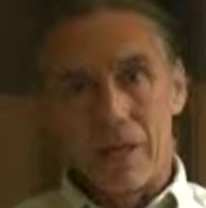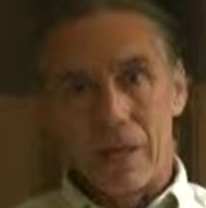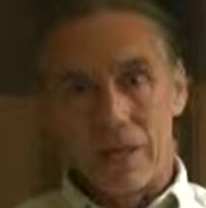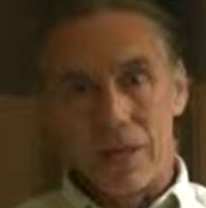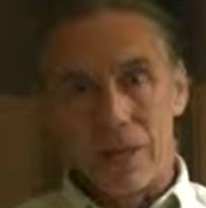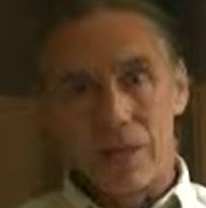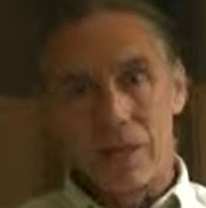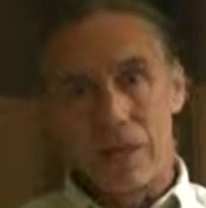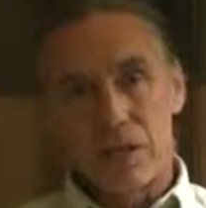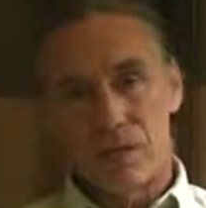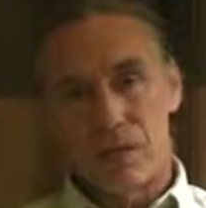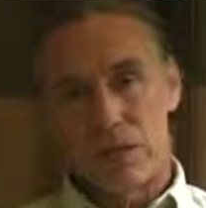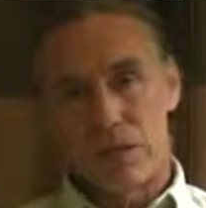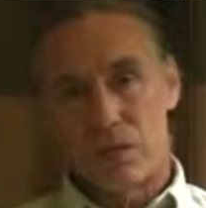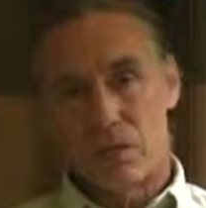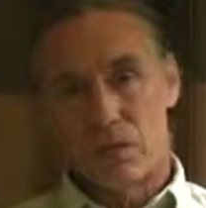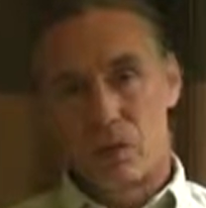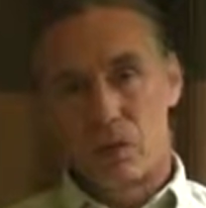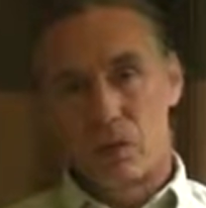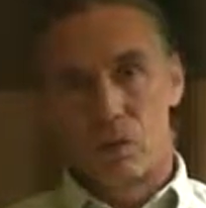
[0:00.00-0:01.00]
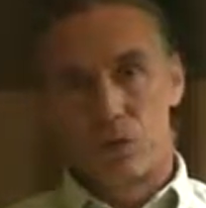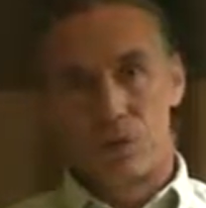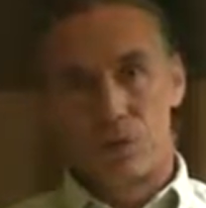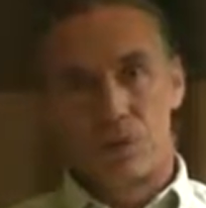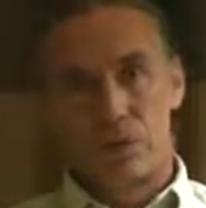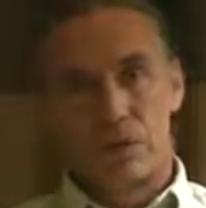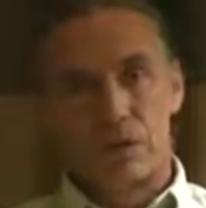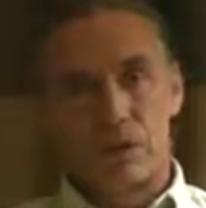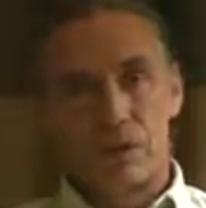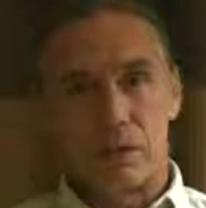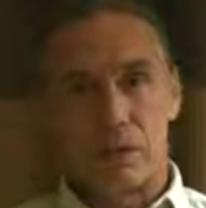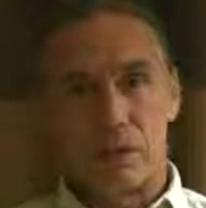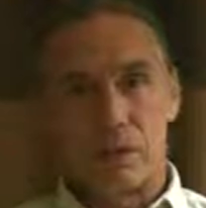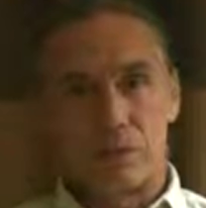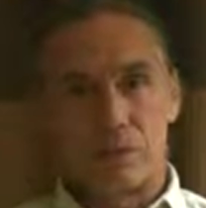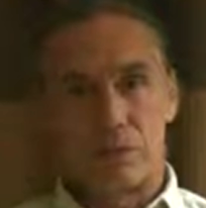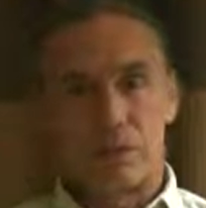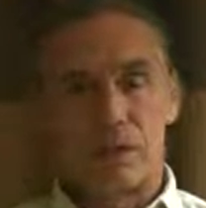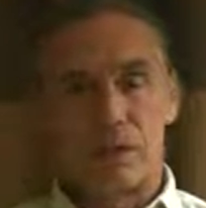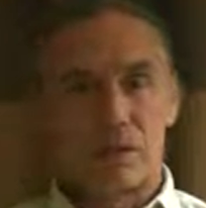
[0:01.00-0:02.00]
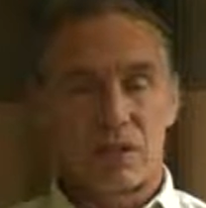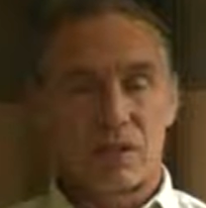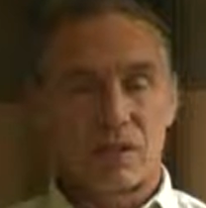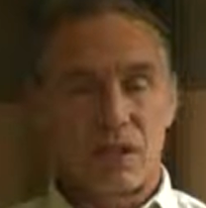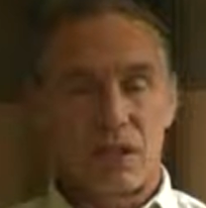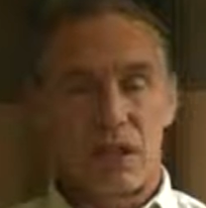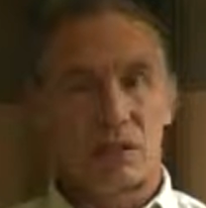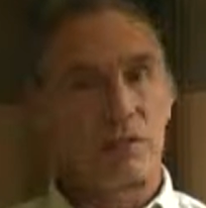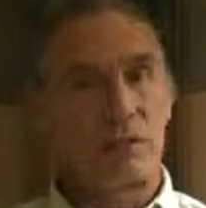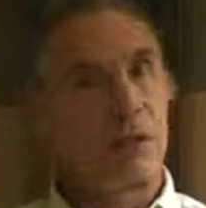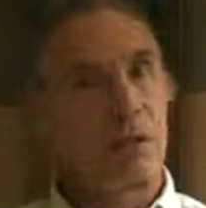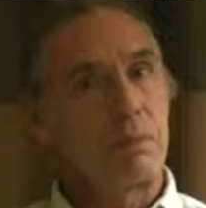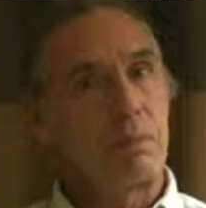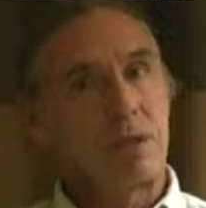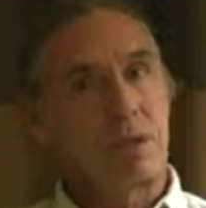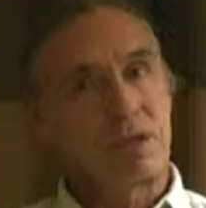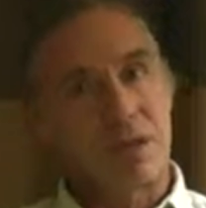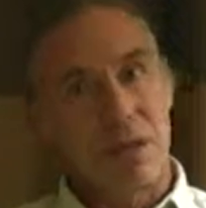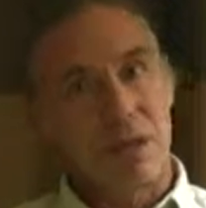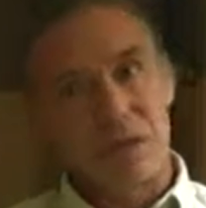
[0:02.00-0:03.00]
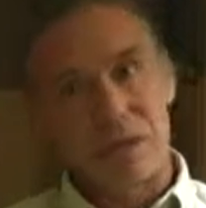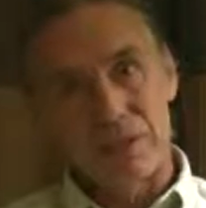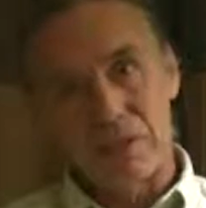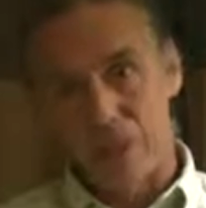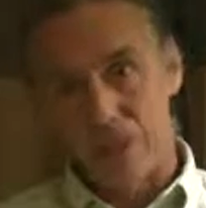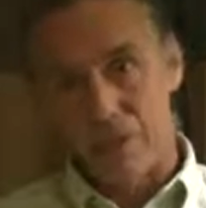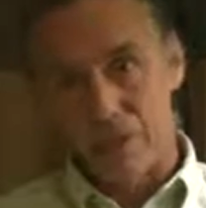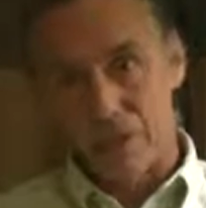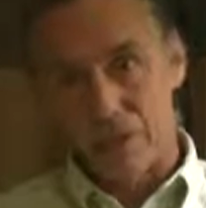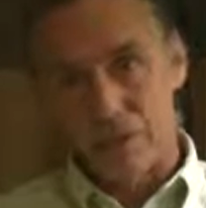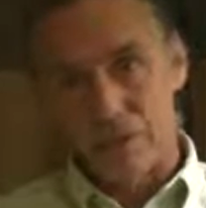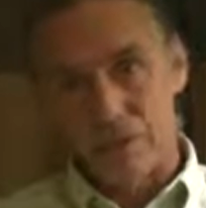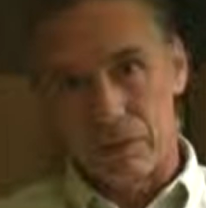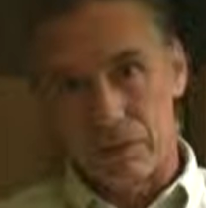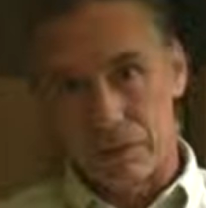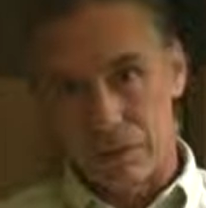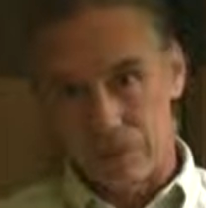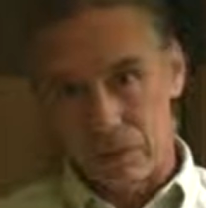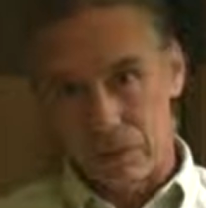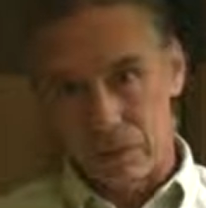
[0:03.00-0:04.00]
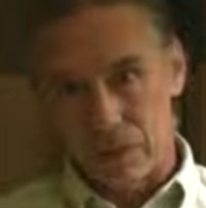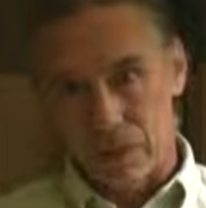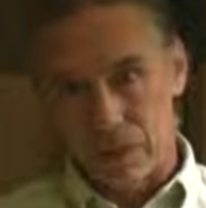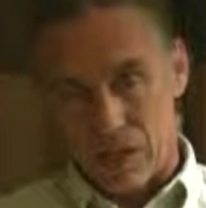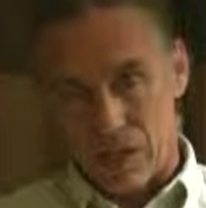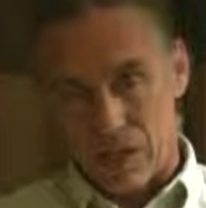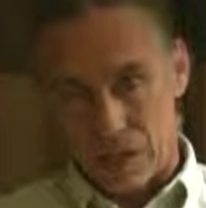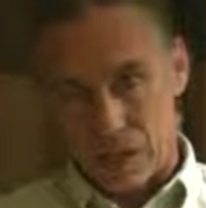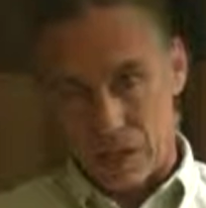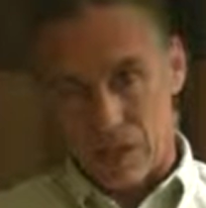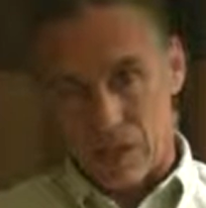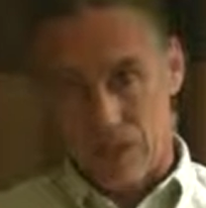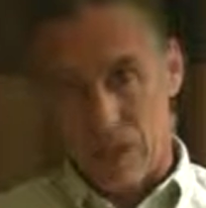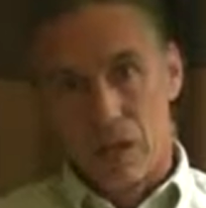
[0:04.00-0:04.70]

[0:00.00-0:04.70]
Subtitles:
This, over a 3-year period, 6th to 8th grade, by the time they take the 8th grade history test,